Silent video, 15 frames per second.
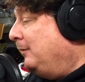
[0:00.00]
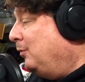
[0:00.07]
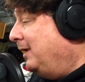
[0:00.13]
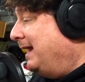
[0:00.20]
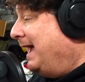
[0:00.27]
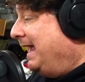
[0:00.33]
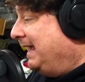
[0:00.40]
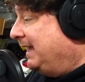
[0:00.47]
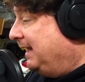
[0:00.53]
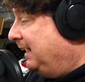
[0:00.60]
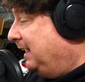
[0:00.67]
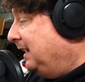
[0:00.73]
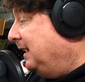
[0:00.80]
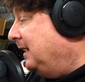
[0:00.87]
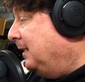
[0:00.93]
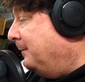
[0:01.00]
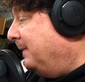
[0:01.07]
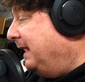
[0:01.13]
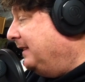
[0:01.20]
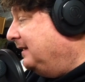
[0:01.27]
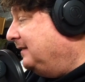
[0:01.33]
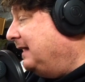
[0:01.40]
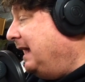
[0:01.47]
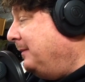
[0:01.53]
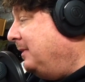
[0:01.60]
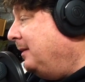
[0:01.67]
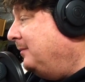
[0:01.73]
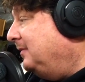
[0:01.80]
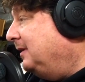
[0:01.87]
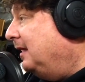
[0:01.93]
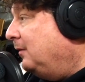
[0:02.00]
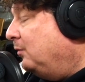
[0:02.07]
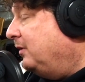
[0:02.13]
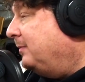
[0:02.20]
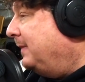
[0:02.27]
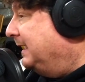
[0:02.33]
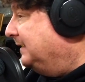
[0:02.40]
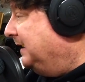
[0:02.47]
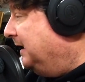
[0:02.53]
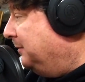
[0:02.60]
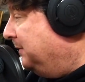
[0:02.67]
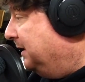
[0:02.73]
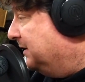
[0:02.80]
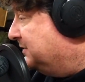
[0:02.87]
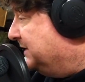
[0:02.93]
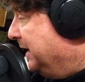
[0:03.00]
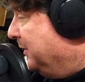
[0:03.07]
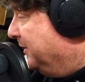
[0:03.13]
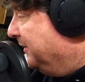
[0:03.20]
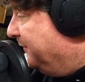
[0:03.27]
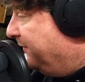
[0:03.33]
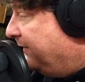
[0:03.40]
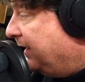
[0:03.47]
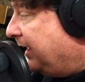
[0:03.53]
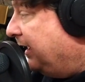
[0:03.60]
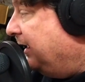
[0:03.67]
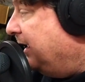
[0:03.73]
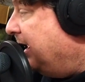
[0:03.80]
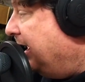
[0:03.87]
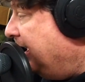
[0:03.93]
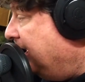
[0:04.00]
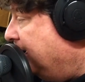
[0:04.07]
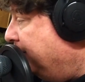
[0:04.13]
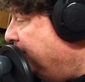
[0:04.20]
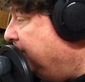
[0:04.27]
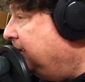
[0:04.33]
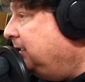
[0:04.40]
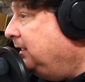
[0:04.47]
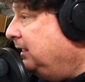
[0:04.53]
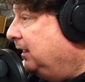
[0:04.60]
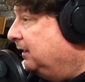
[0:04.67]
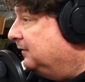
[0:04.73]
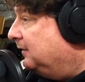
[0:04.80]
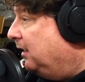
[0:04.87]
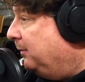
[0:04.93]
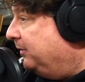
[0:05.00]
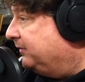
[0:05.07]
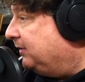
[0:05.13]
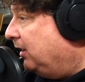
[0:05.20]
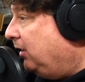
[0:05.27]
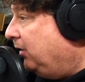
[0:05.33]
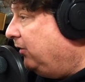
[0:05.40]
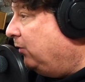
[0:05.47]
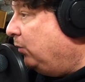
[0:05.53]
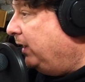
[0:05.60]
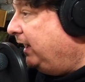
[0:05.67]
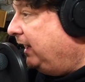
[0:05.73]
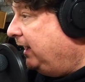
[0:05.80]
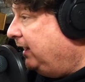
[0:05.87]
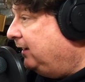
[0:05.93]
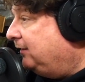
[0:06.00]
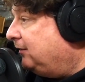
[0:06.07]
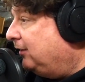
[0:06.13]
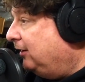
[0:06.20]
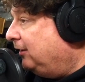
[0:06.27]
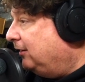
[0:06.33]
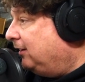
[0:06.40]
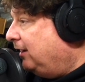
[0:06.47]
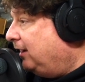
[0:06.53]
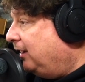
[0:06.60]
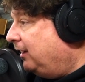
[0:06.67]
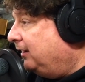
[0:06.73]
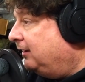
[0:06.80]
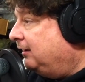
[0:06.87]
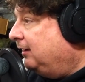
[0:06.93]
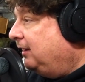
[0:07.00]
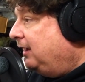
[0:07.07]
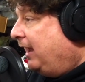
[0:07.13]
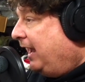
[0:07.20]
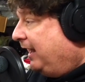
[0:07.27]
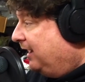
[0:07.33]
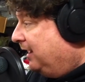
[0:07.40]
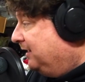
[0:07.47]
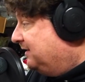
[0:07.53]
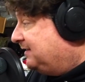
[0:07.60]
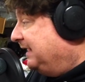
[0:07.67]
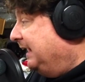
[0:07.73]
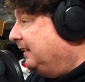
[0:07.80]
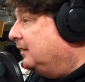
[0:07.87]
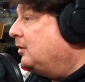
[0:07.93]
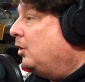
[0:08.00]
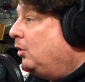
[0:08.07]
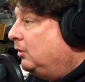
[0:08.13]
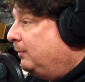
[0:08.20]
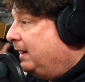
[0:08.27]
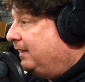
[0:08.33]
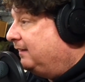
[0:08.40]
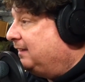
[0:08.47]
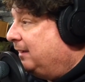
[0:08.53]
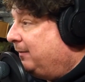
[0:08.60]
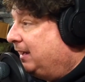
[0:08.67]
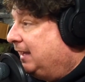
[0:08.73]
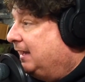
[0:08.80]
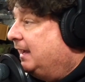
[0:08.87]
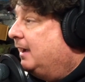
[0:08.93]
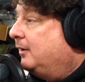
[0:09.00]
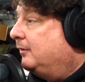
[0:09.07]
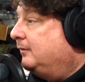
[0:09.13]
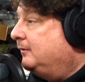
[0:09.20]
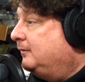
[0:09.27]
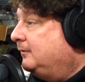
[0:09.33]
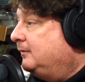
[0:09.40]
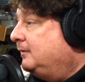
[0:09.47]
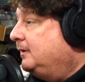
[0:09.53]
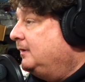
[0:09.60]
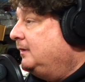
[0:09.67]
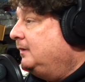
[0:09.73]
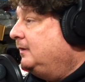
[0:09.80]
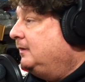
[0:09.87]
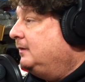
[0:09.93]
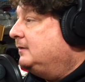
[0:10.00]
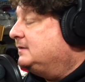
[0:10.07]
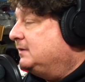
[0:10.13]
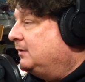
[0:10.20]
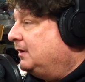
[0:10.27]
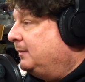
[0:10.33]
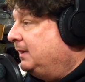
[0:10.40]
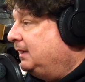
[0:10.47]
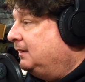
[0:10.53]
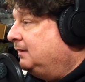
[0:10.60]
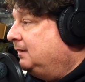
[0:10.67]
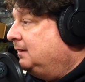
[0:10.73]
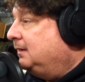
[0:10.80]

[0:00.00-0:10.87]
And when I get in, by the time I'm done with my 10-minute shower, the fucking knob is almost all the way turned on, and it's getting cold by the time I get out. See what I mean?